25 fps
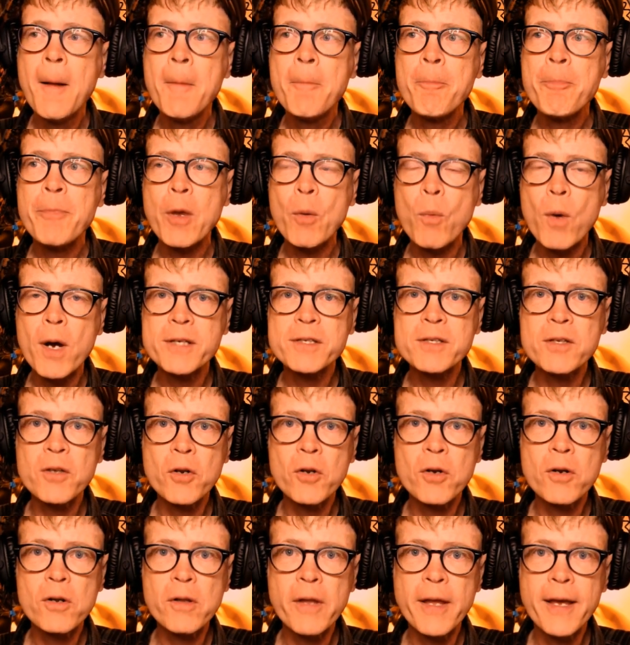It was a
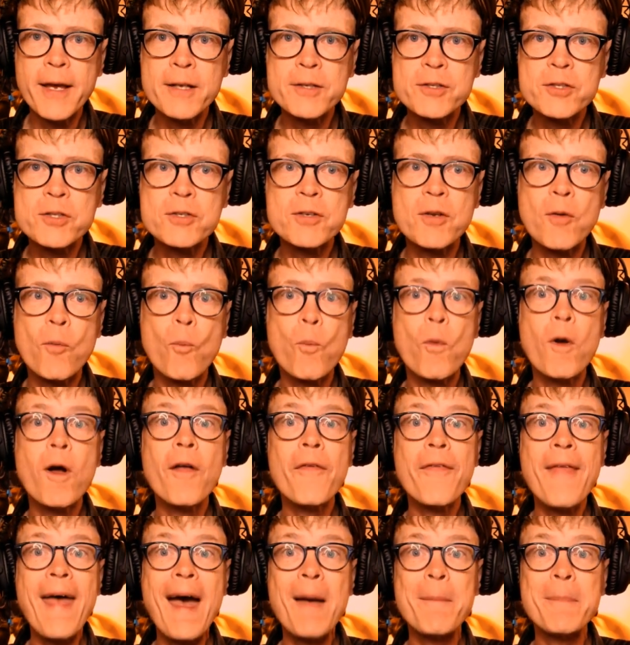little glitched.
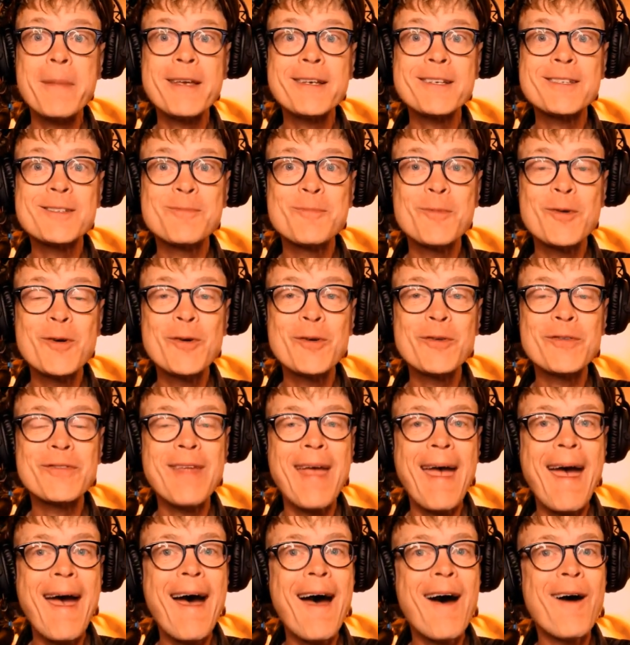Will that be smoothed
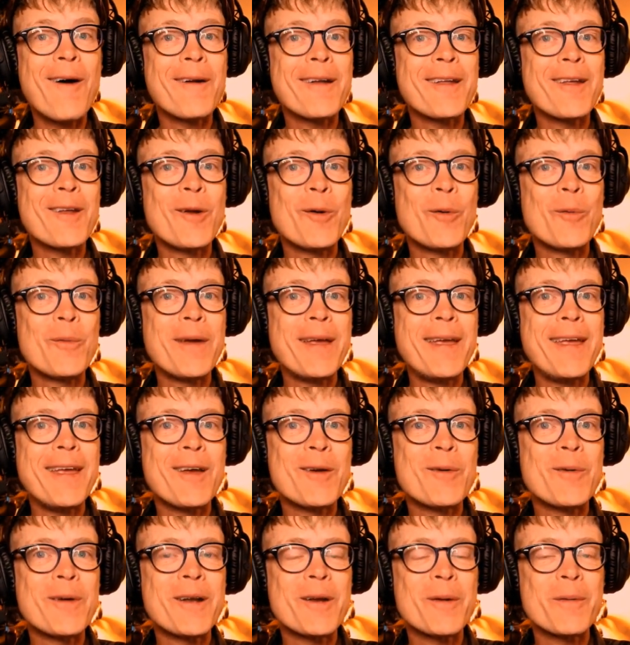out in a
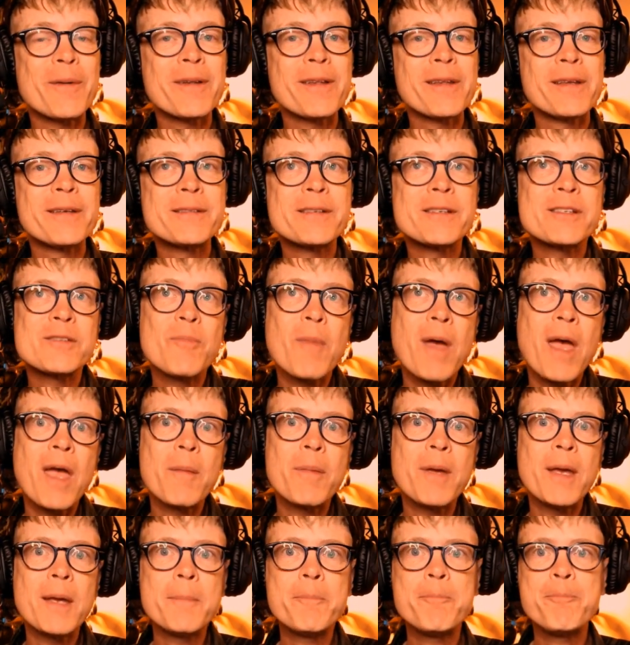week when it releases?
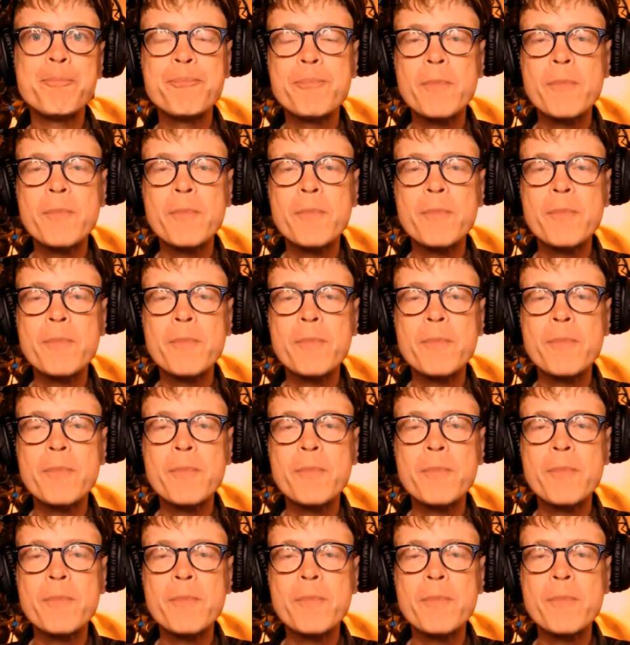Maybe.